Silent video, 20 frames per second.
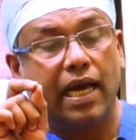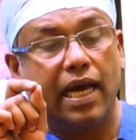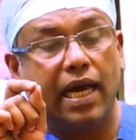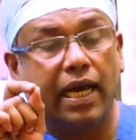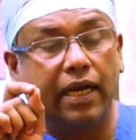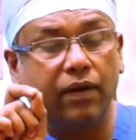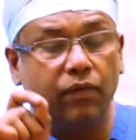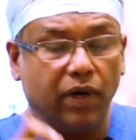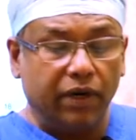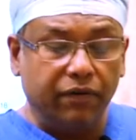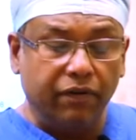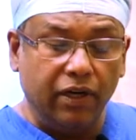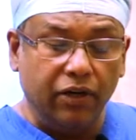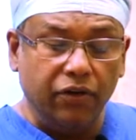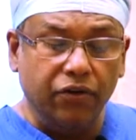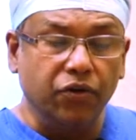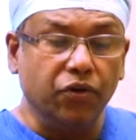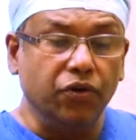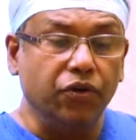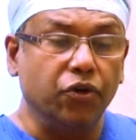And what will
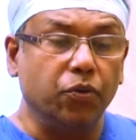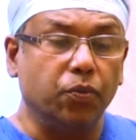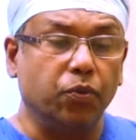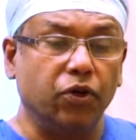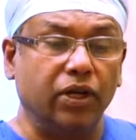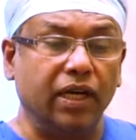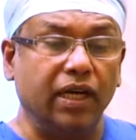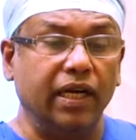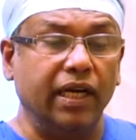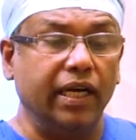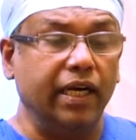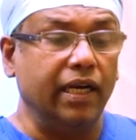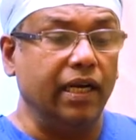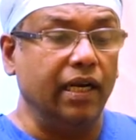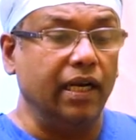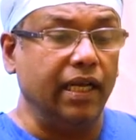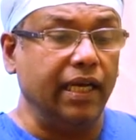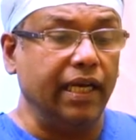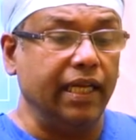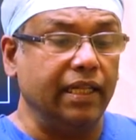you do? You put a
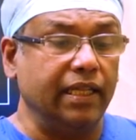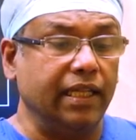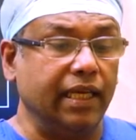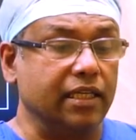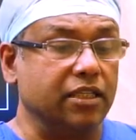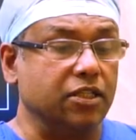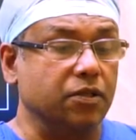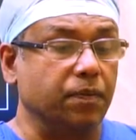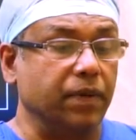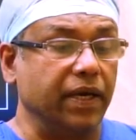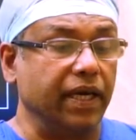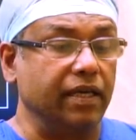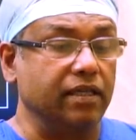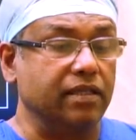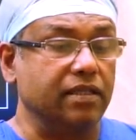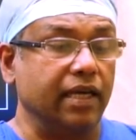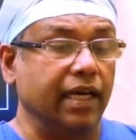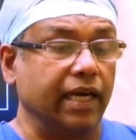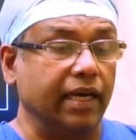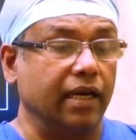needle in that
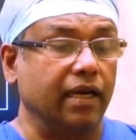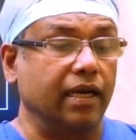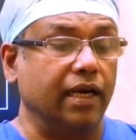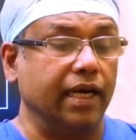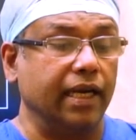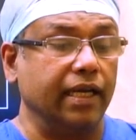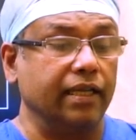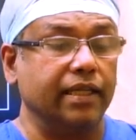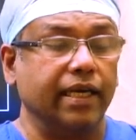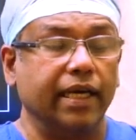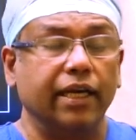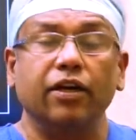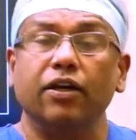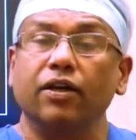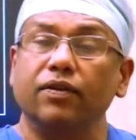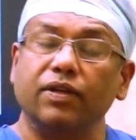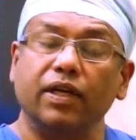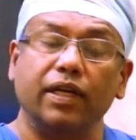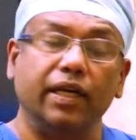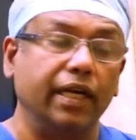space and connect the end
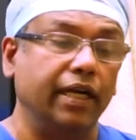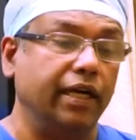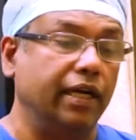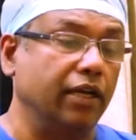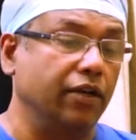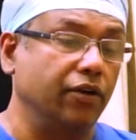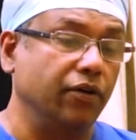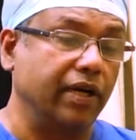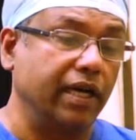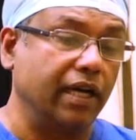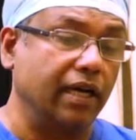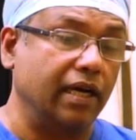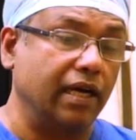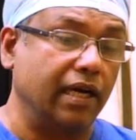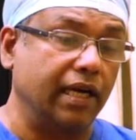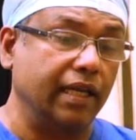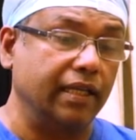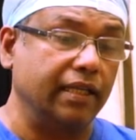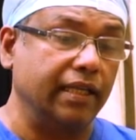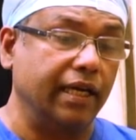of the needle. You can
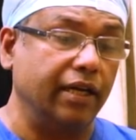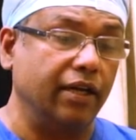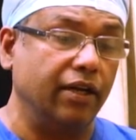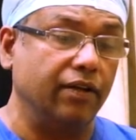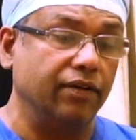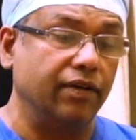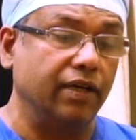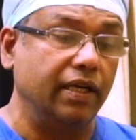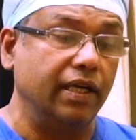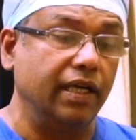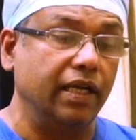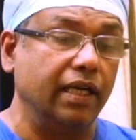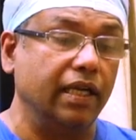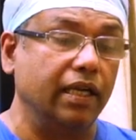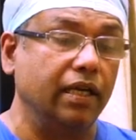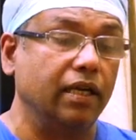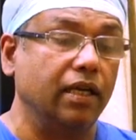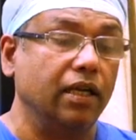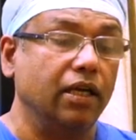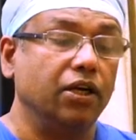connect the end of the
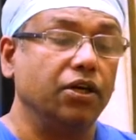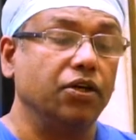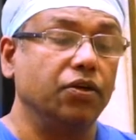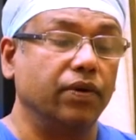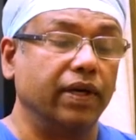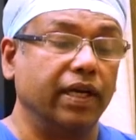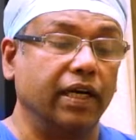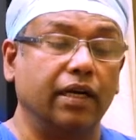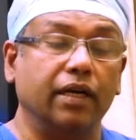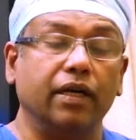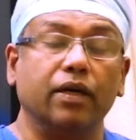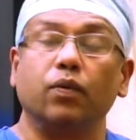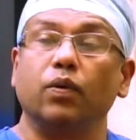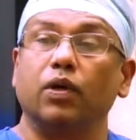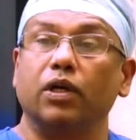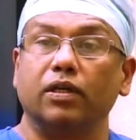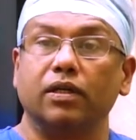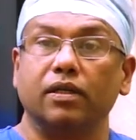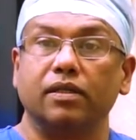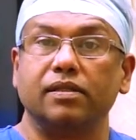needle to an
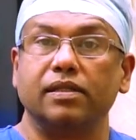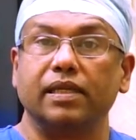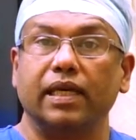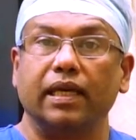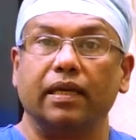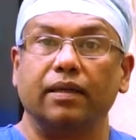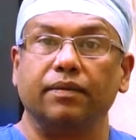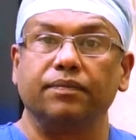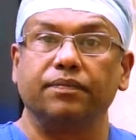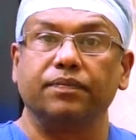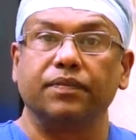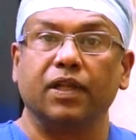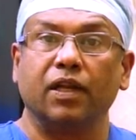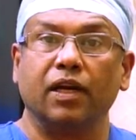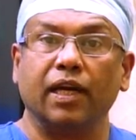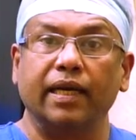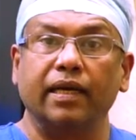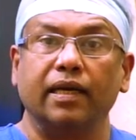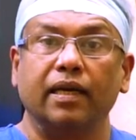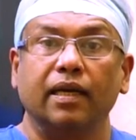underwater seal.
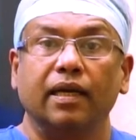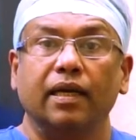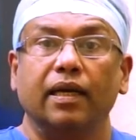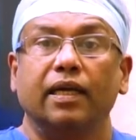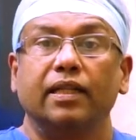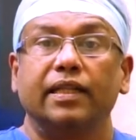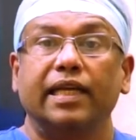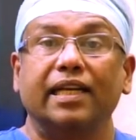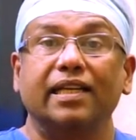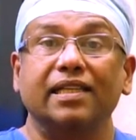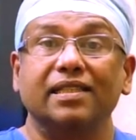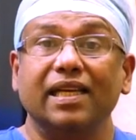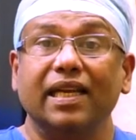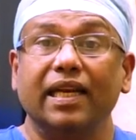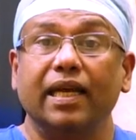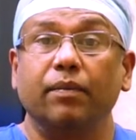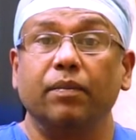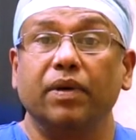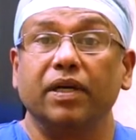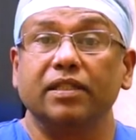Right? That is an
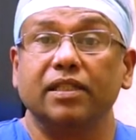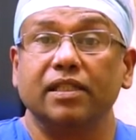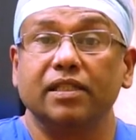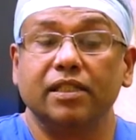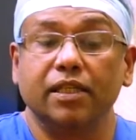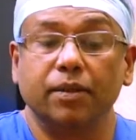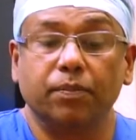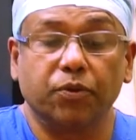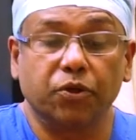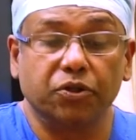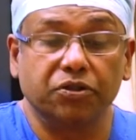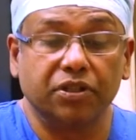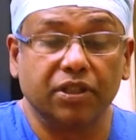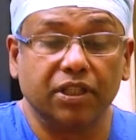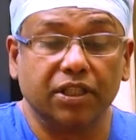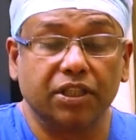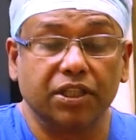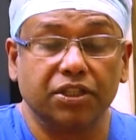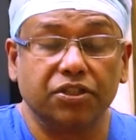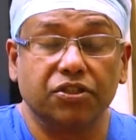emergency
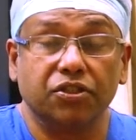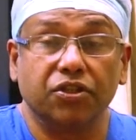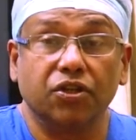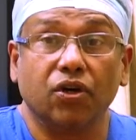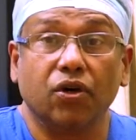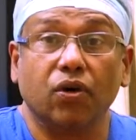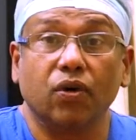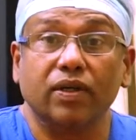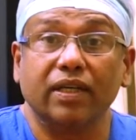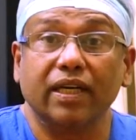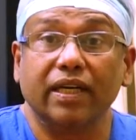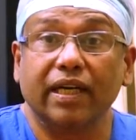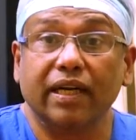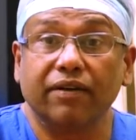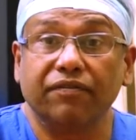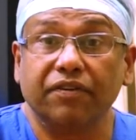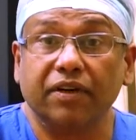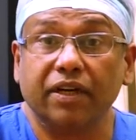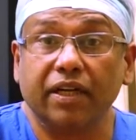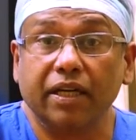procedure. It is not a
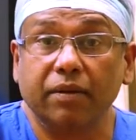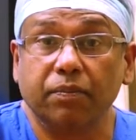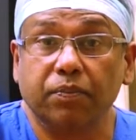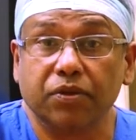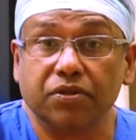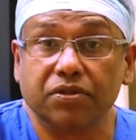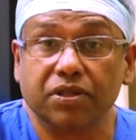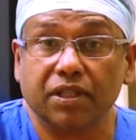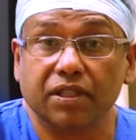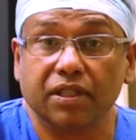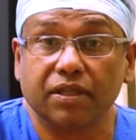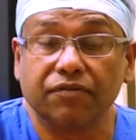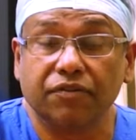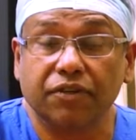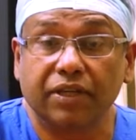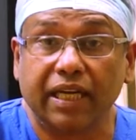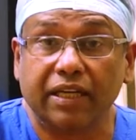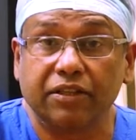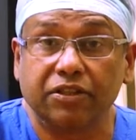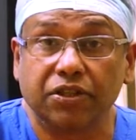definitive procedure
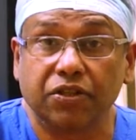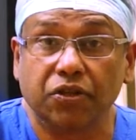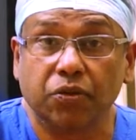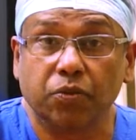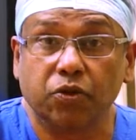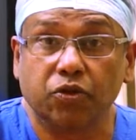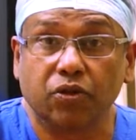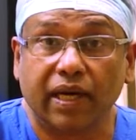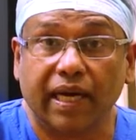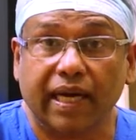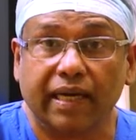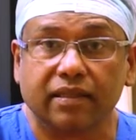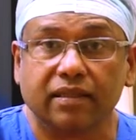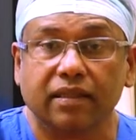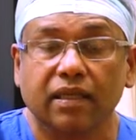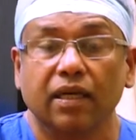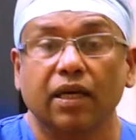for tension pneumothorax.